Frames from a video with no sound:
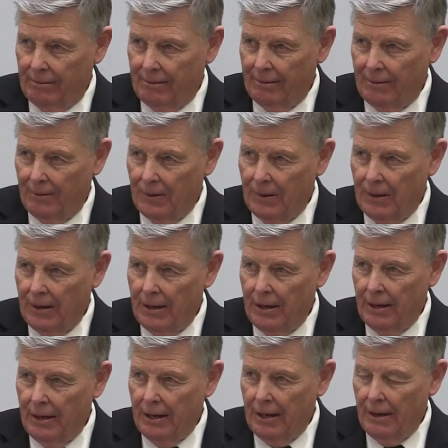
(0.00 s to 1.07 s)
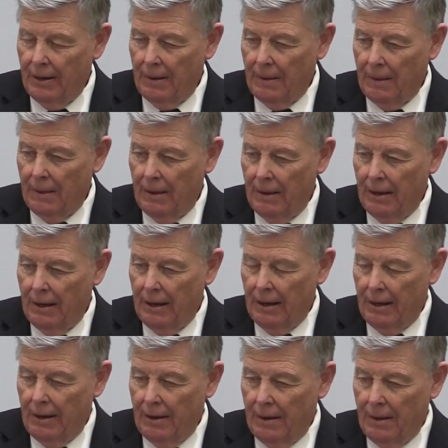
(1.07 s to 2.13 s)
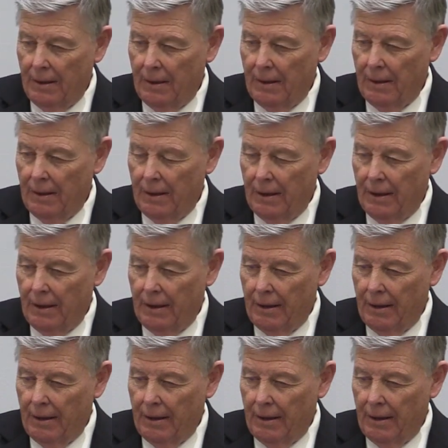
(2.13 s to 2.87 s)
[no speech]